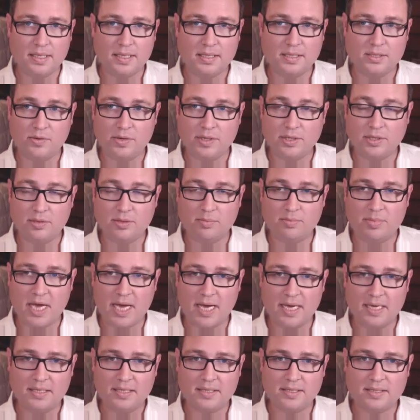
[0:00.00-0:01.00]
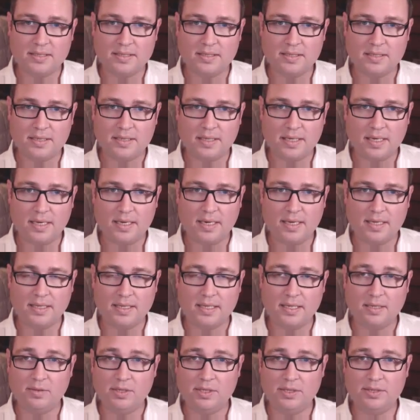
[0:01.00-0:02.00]
I think that's going to pass,
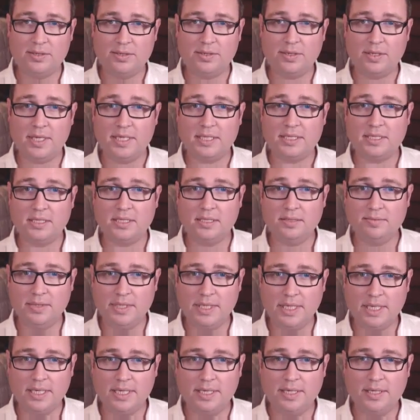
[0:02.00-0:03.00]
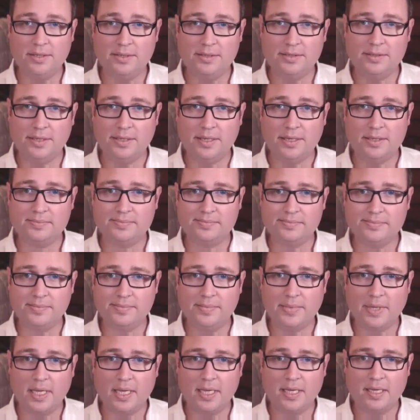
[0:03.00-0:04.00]
and I think we learned a lesson that we needed to learn
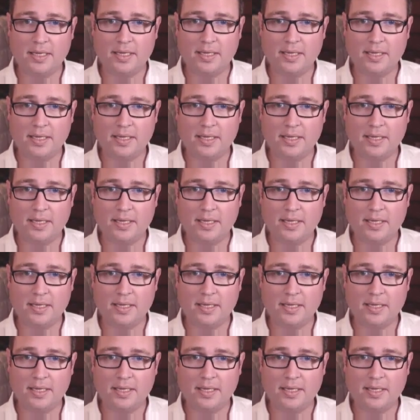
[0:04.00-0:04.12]
there.